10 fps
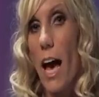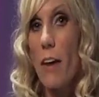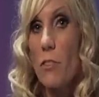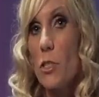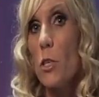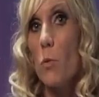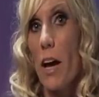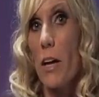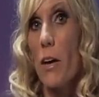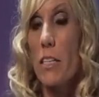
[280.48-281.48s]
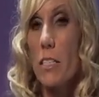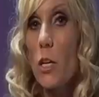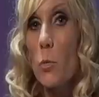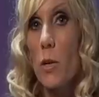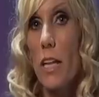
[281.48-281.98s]
After a while, I
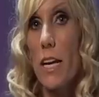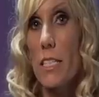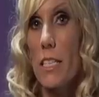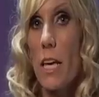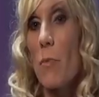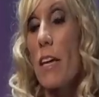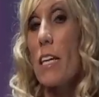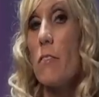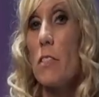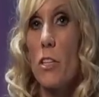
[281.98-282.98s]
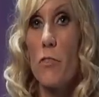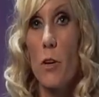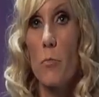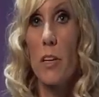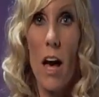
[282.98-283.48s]
started realizing that my gifts are
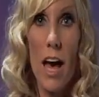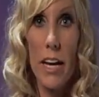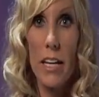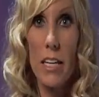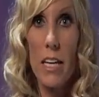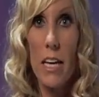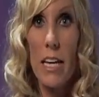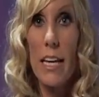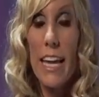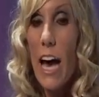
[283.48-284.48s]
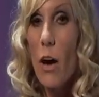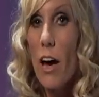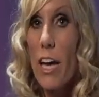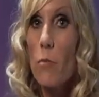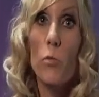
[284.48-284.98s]
from God. Now
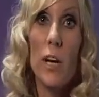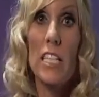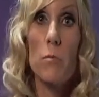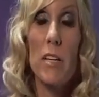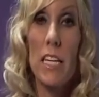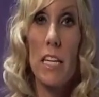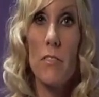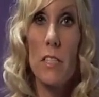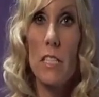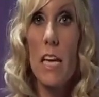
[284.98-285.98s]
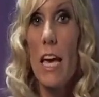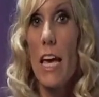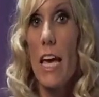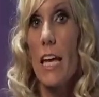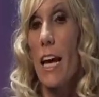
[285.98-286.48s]
I embrace my gifts,
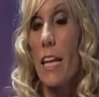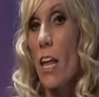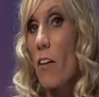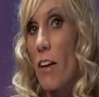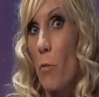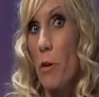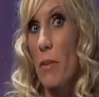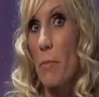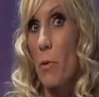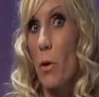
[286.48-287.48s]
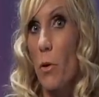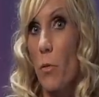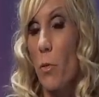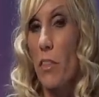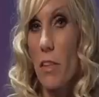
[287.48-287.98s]
and I love helping people
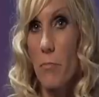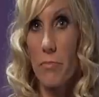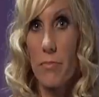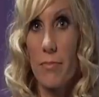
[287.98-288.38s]
with them.